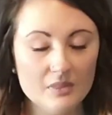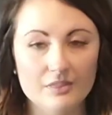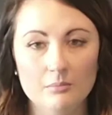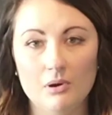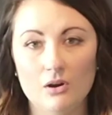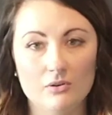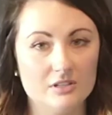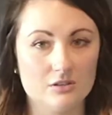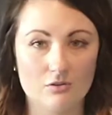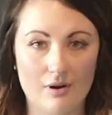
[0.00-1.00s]
the bow
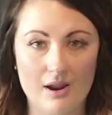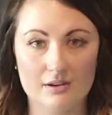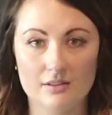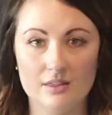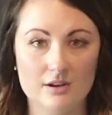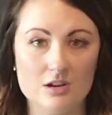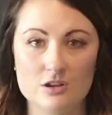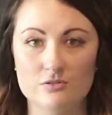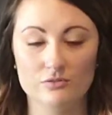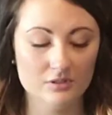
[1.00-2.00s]
is a great thing to
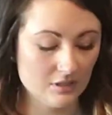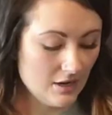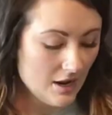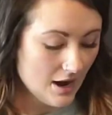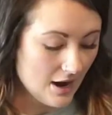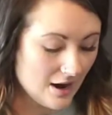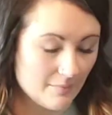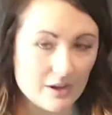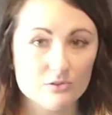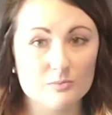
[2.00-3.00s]
use.
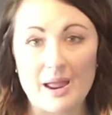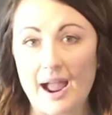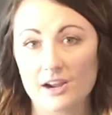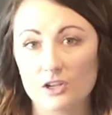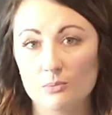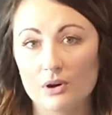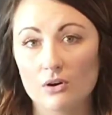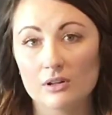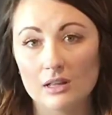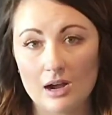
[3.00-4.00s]
I use my Archery
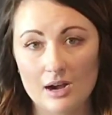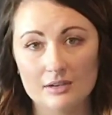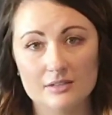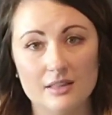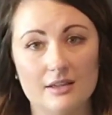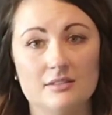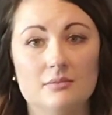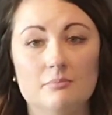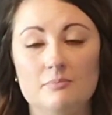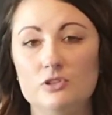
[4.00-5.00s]
bow a lot. That's
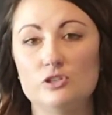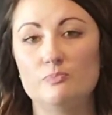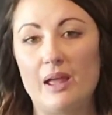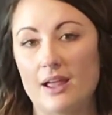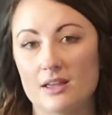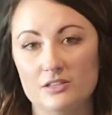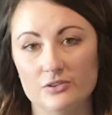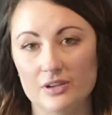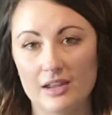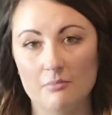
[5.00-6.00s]
just bands. You
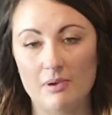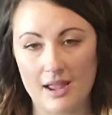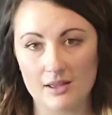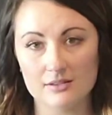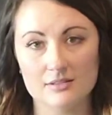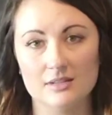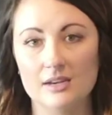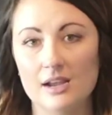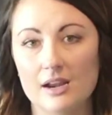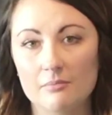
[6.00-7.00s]
can get bands,
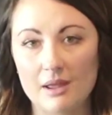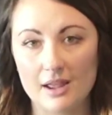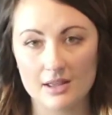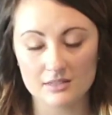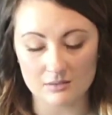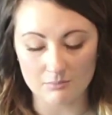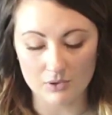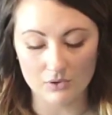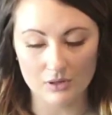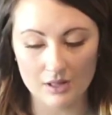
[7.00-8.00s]
any kind of bands, and
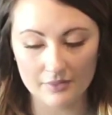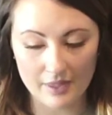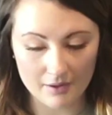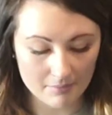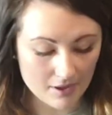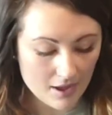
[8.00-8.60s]
pull on them.